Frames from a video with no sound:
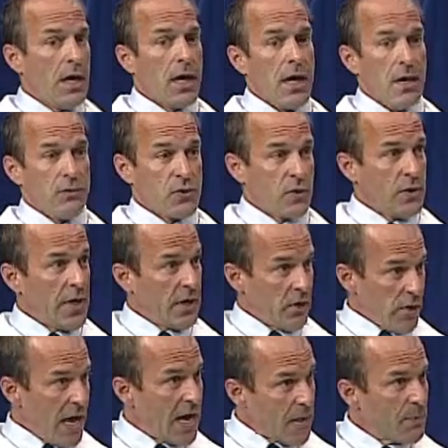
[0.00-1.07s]
Um, so yeah,
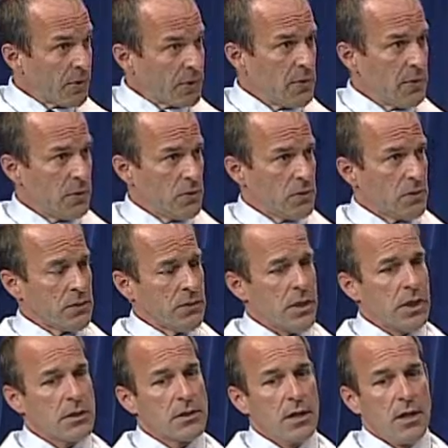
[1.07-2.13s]
you're able to use those
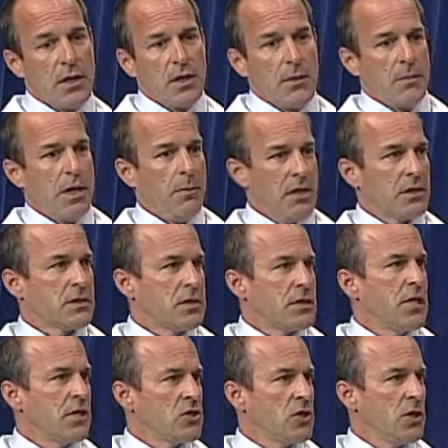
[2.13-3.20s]
things. Maybe it's
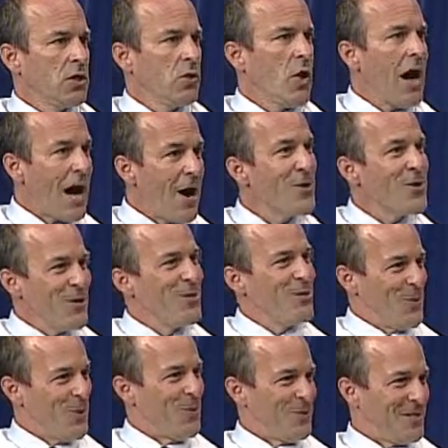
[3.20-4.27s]
teaching you how do you
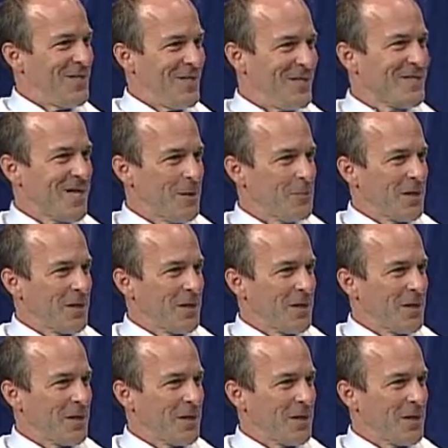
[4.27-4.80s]
use these types